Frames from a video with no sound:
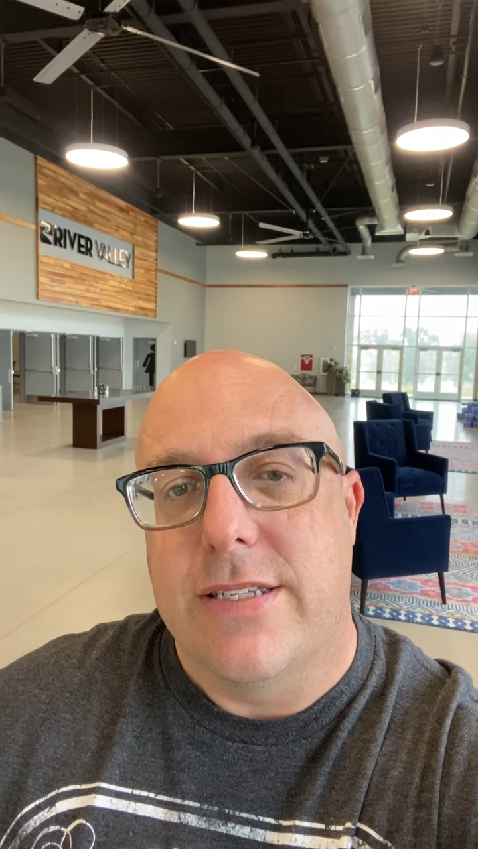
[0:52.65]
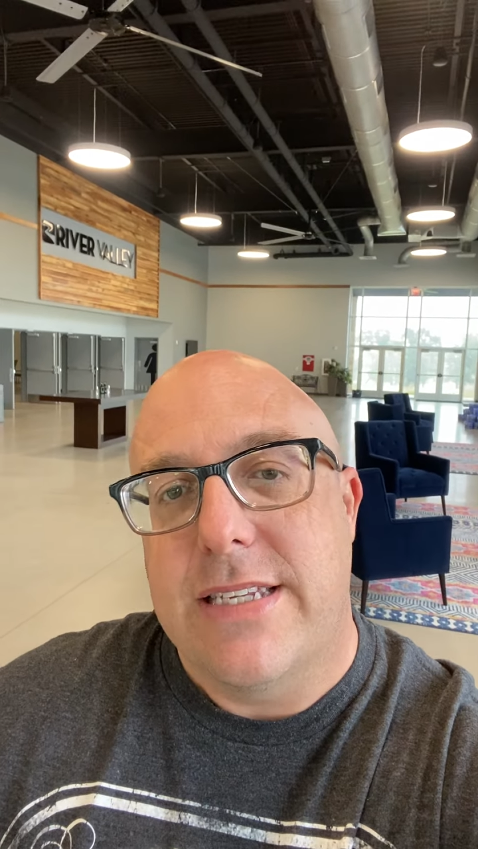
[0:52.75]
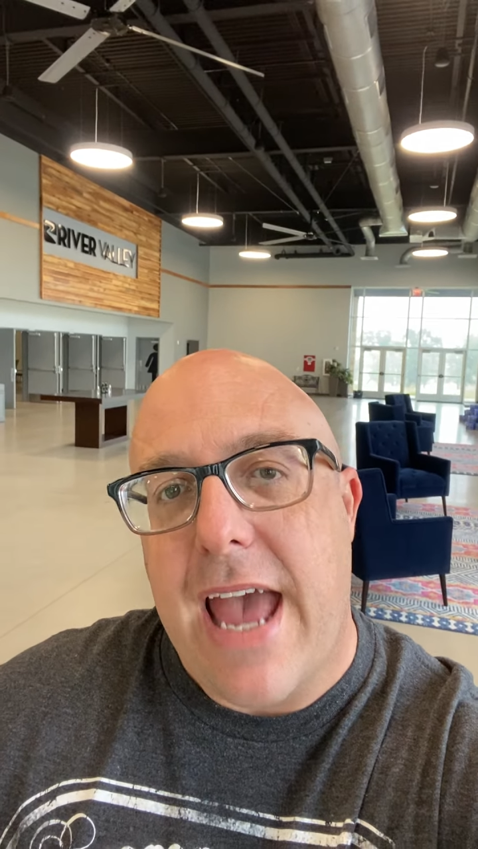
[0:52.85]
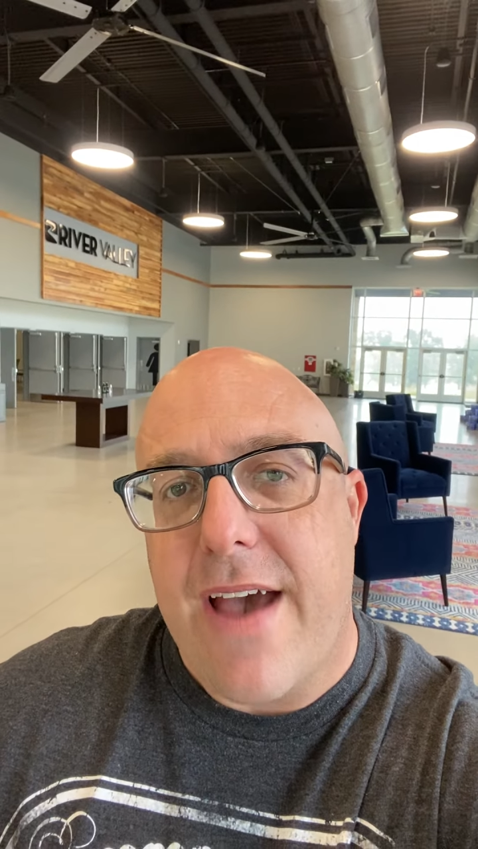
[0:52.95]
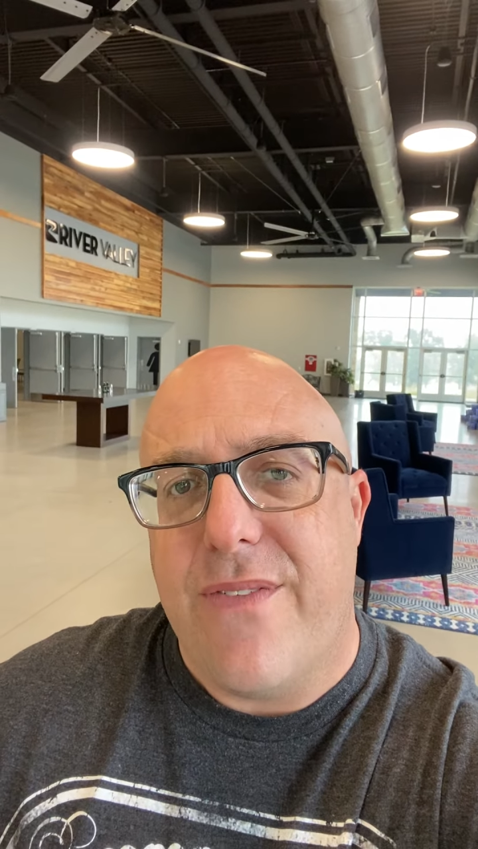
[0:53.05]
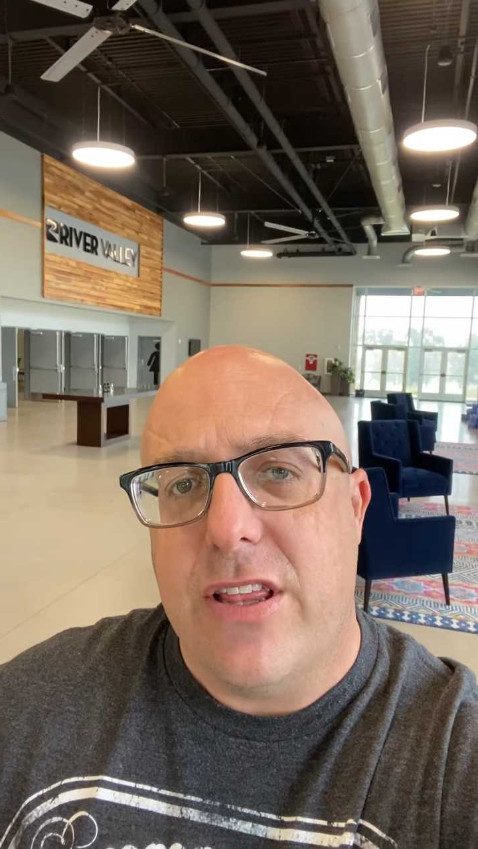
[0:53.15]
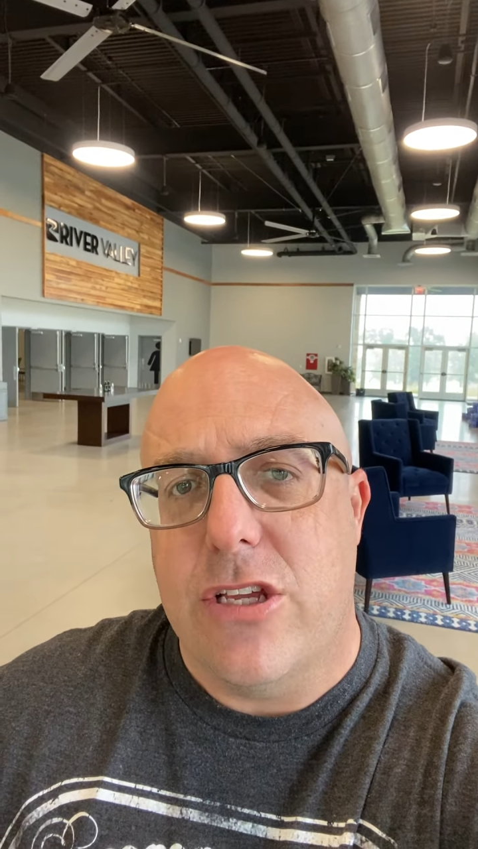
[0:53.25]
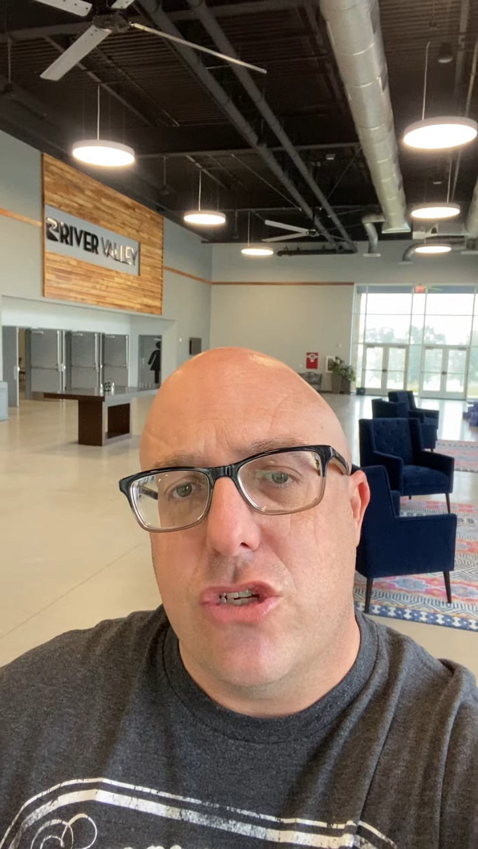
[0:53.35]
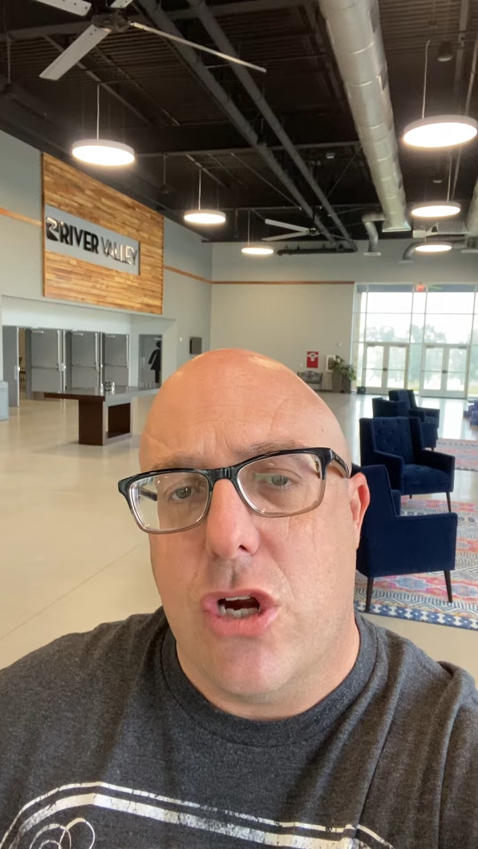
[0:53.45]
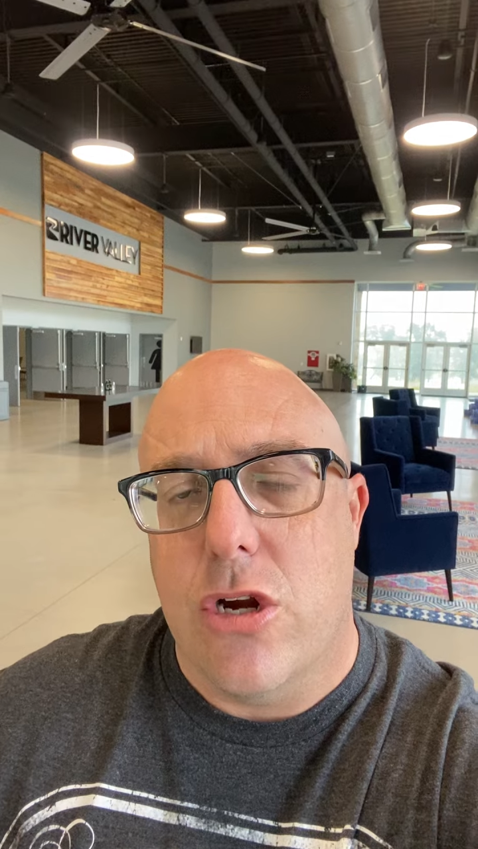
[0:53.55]
staff at
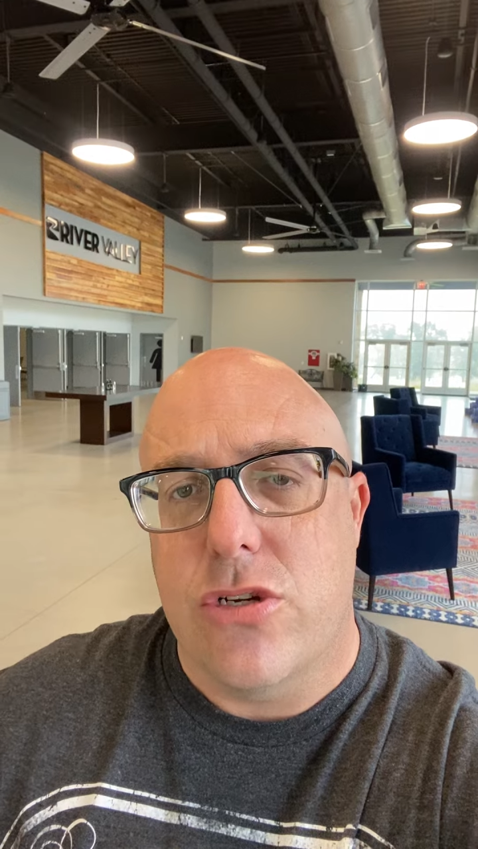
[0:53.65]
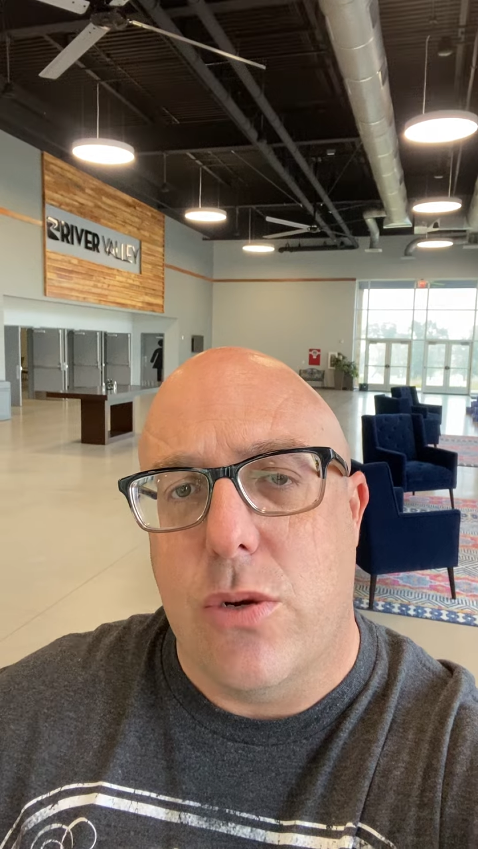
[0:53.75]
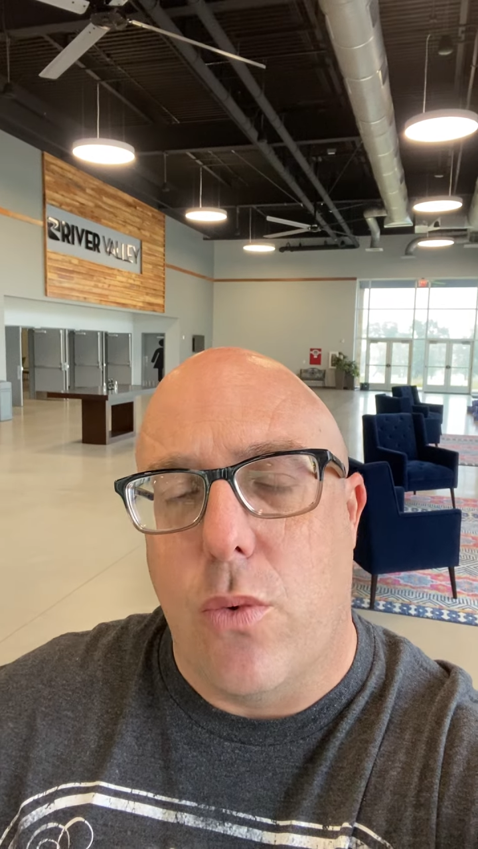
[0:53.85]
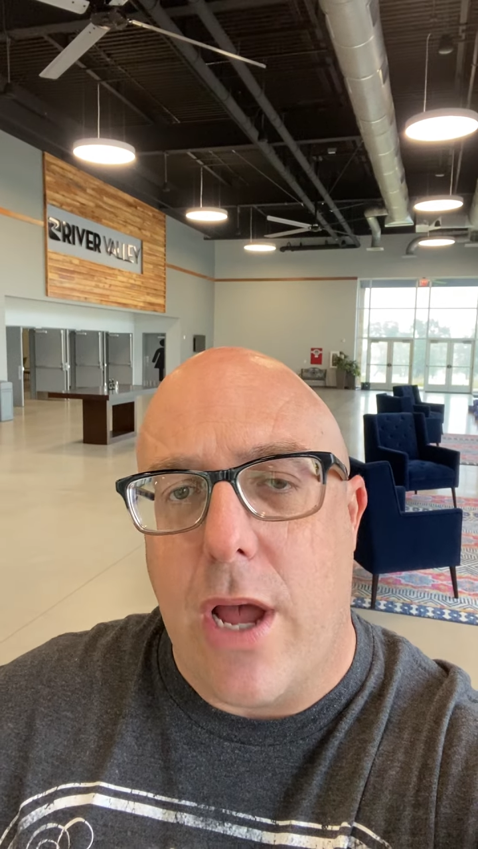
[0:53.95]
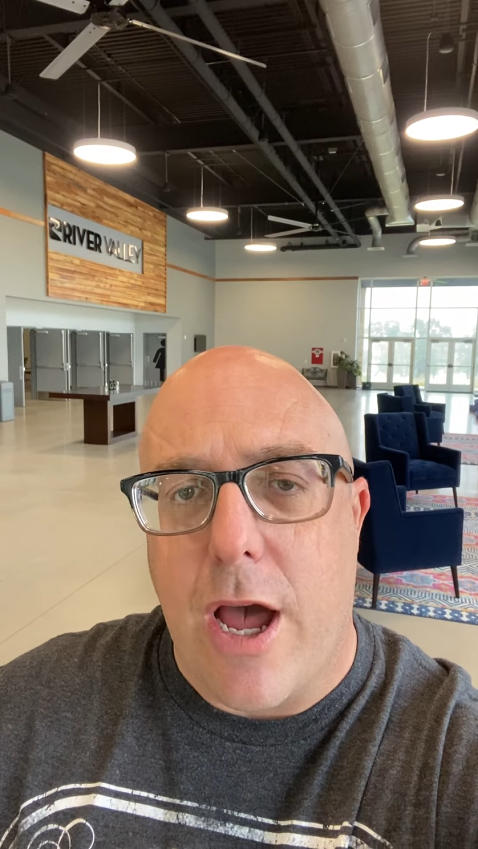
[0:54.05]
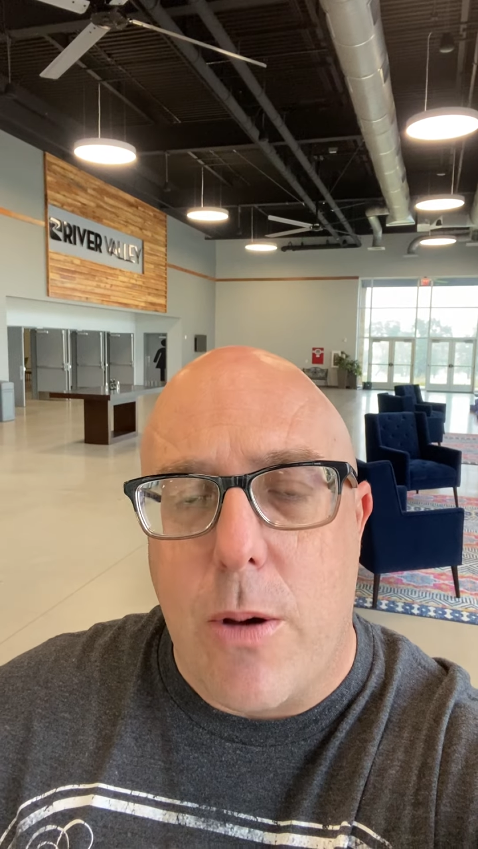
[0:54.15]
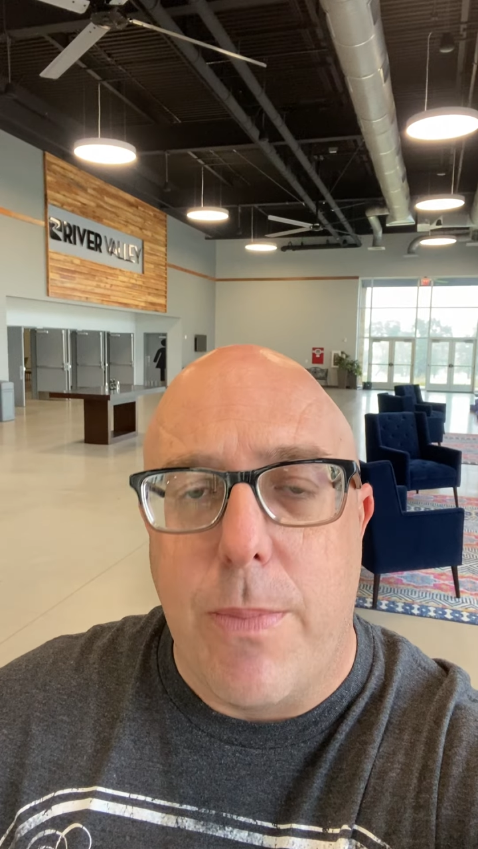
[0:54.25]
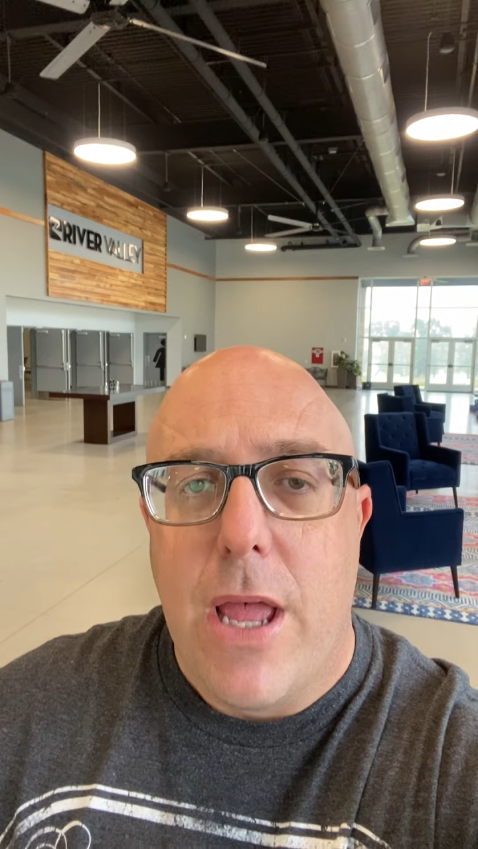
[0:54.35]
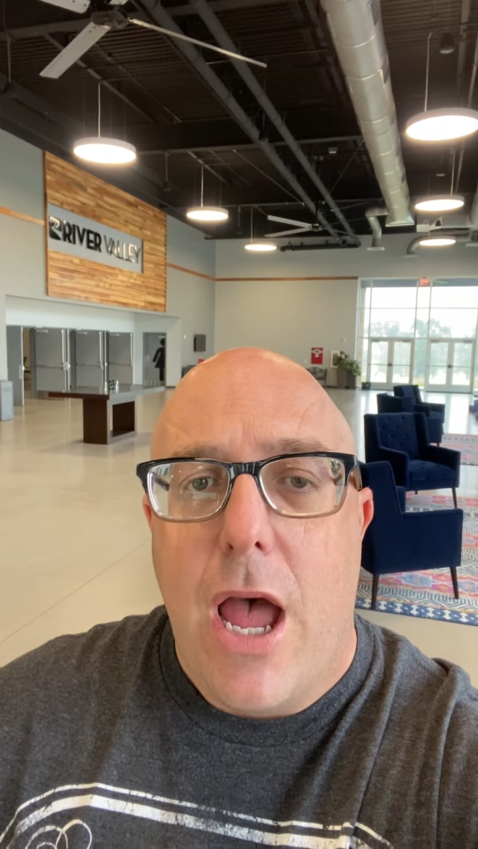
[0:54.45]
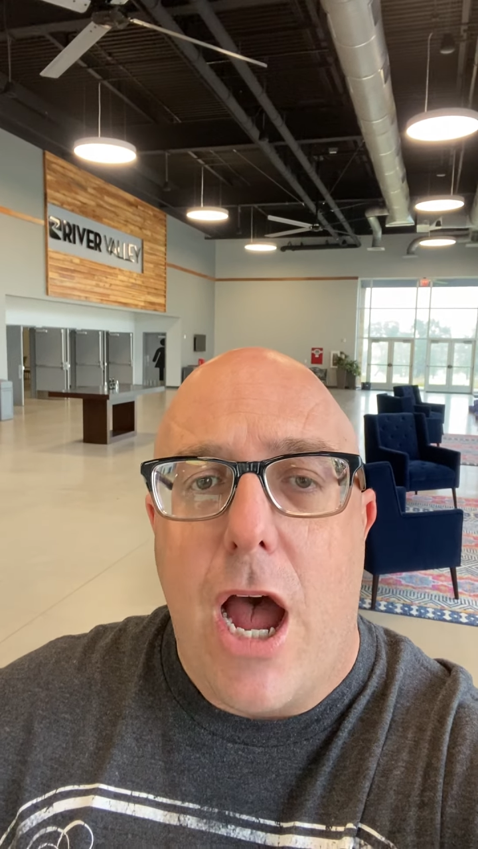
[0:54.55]
the church and will help